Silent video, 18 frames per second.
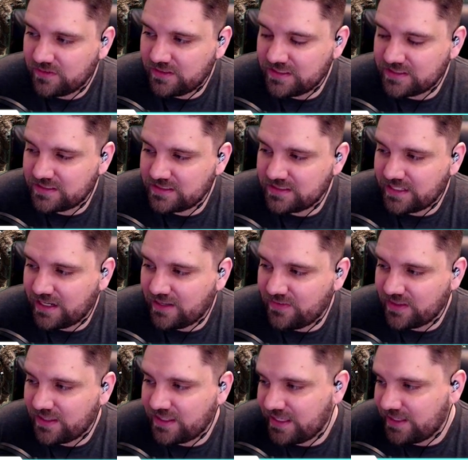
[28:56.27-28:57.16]
this is
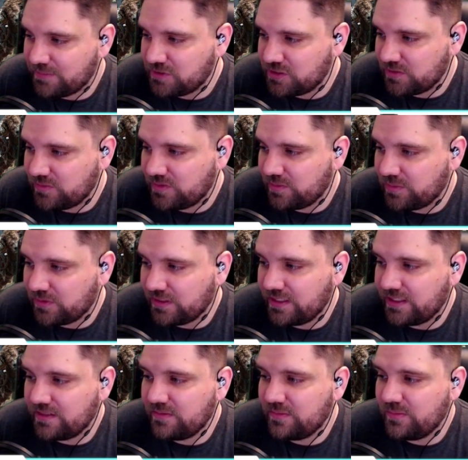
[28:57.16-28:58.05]
how the game should be
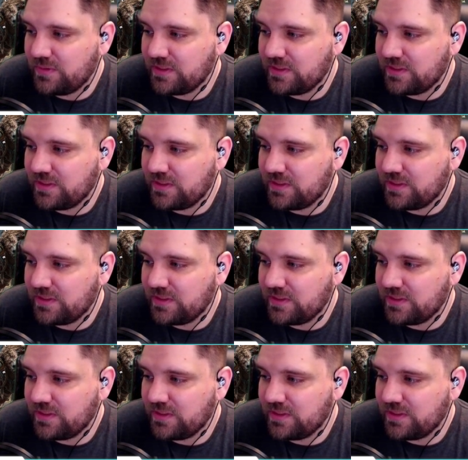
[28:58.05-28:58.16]
played,